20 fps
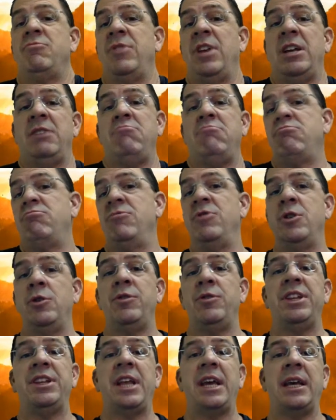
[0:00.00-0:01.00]
they
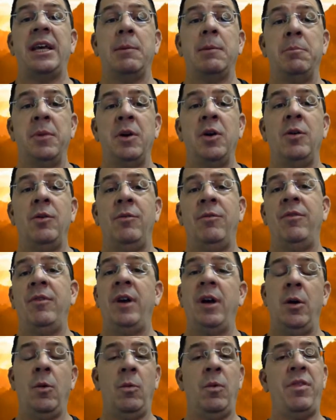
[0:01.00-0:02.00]
knew that they could move
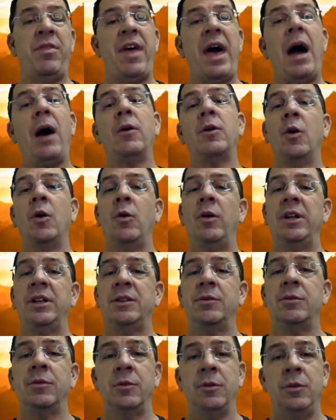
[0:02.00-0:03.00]
without going
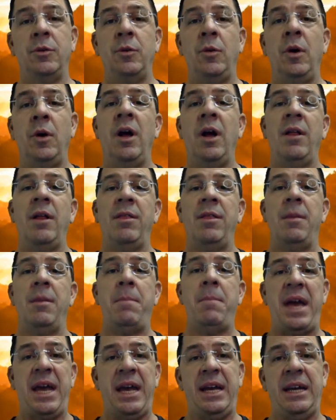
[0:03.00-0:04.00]
through
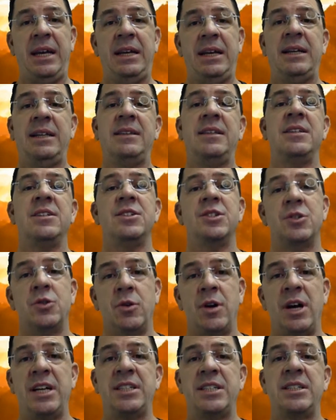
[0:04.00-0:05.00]
the pain and the
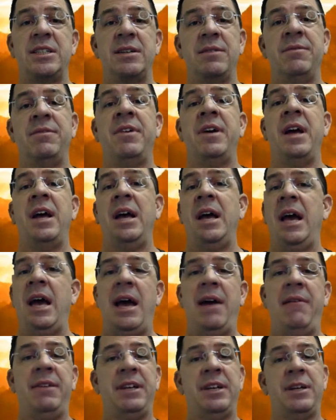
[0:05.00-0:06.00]
stress of
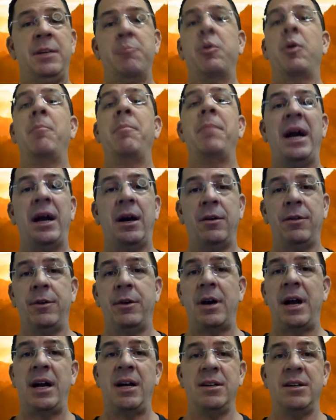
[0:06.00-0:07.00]
having to prepare
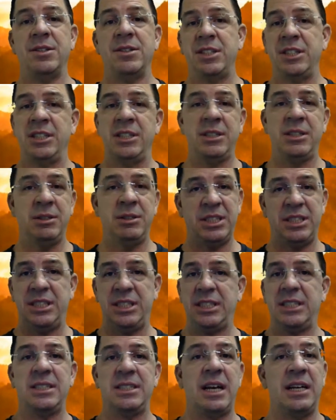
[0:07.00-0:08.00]
their house and
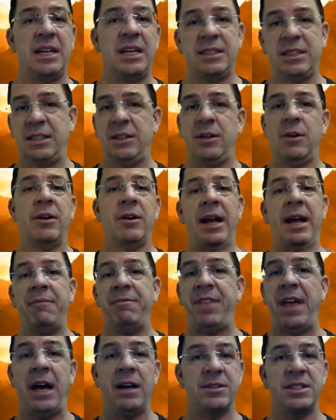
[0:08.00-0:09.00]
stick signs in the yard and
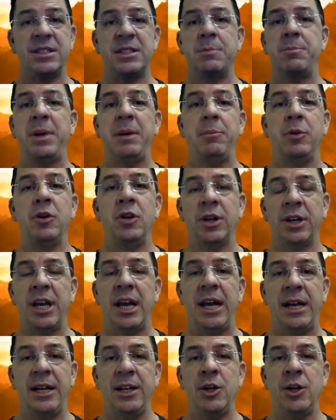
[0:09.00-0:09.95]
have thousands of people look at it.